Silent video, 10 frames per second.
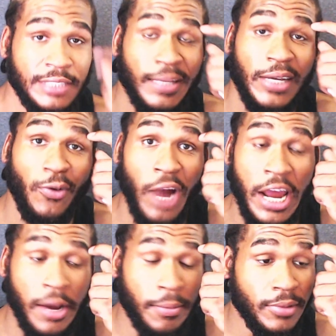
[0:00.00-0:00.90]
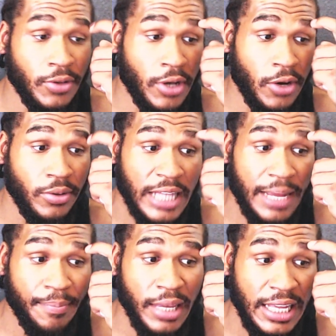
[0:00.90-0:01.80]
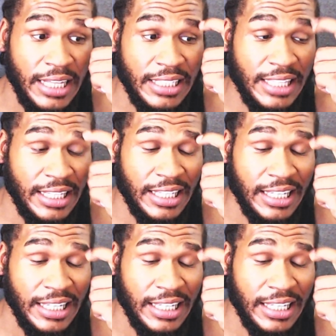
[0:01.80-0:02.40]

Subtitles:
be around, you know, that beings and...